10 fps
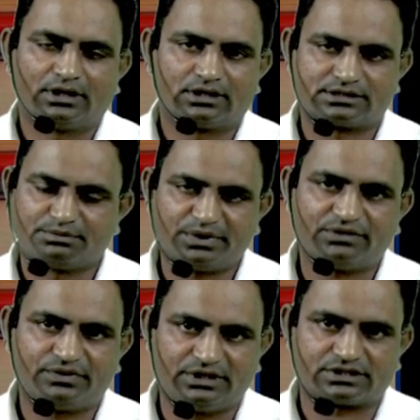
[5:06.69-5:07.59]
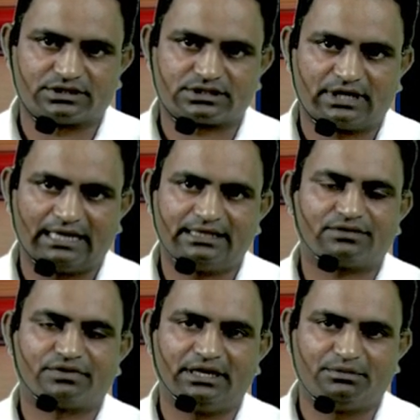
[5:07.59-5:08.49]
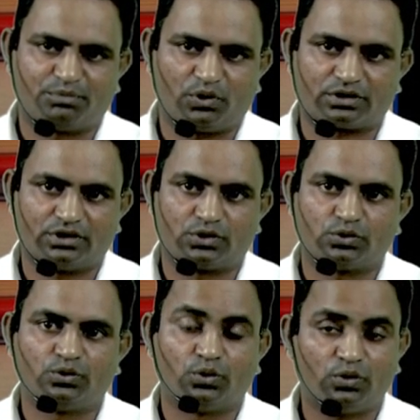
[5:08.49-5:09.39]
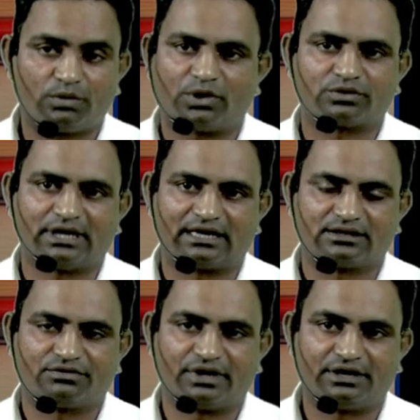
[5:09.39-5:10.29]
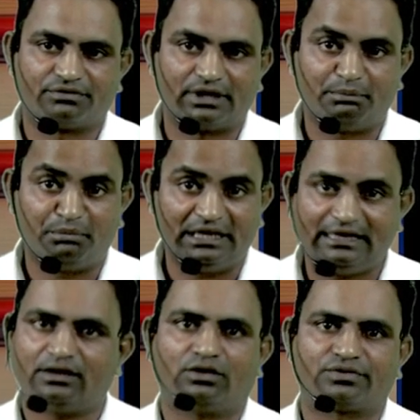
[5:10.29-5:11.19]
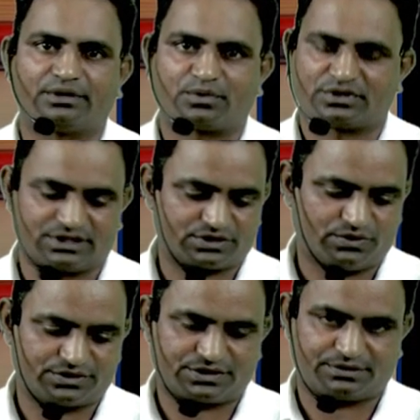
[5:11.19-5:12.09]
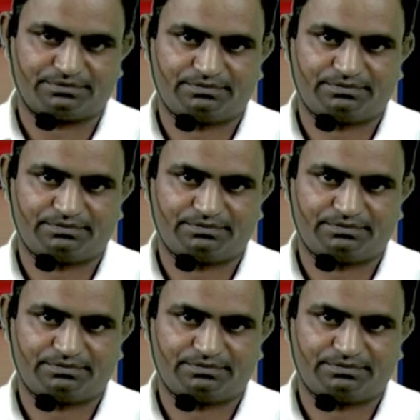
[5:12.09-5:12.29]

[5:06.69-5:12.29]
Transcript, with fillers: simple features and they are very important to know about that the very well meaning of a process costing.